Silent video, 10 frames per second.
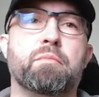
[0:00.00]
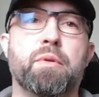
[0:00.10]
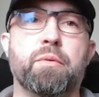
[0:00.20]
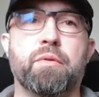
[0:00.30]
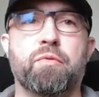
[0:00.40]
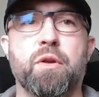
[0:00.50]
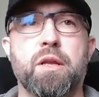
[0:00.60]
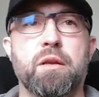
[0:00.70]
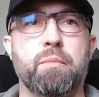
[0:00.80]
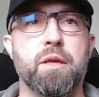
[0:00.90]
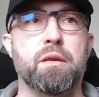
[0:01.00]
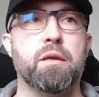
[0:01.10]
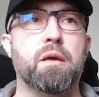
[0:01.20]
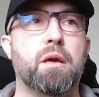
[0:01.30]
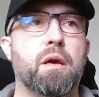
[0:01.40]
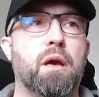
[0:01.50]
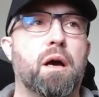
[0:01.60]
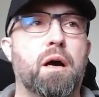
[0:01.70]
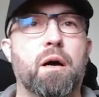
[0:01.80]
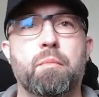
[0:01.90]
Play with the front end a bit,
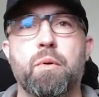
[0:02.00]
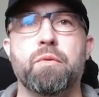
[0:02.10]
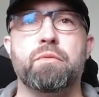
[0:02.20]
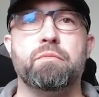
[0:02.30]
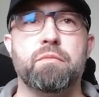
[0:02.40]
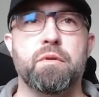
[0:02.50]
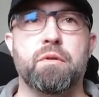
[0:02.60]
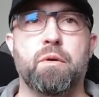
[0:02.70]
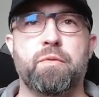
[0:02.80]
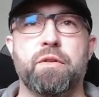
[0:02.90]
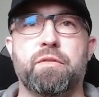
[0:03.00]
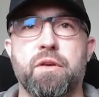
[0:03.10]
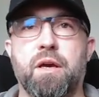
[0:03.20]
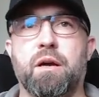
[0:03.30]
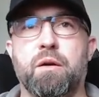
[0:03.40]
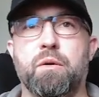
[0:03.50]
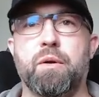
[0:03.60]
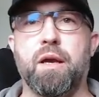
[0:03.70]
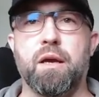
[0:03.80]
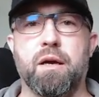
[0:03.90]
but we'll hopefully see
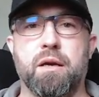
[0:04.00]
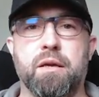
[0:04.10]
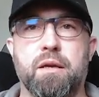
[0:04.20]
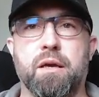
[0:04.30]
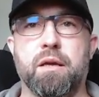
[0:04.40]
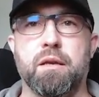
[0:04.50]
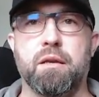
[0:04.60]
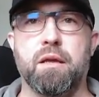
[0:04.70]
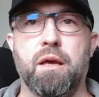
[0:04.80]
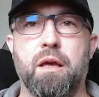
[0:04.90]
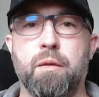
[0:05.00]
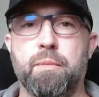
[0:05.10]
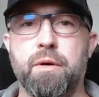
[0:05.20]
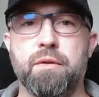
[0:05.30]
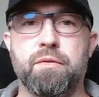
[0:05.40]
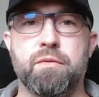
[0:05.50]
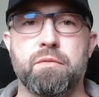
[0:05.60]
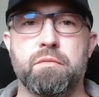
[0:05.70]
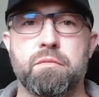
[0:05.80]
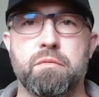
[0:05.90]
how AI can help us